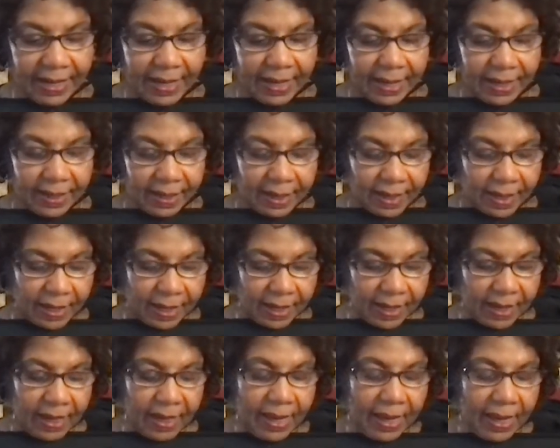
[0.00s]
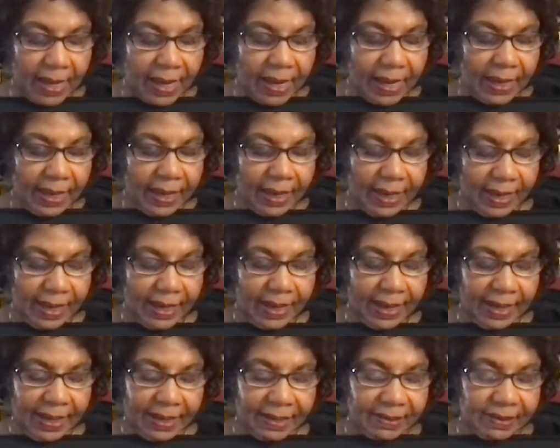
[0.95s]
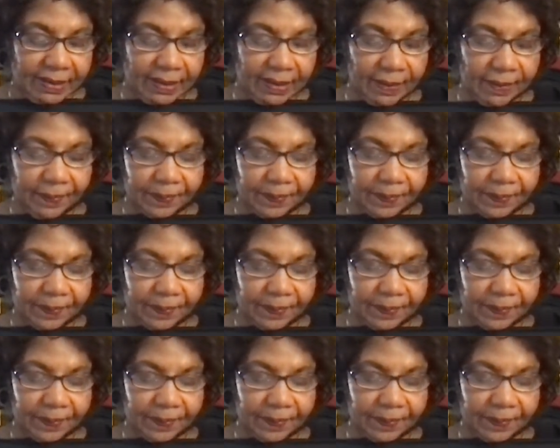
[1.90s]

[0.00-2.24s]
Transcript: it. And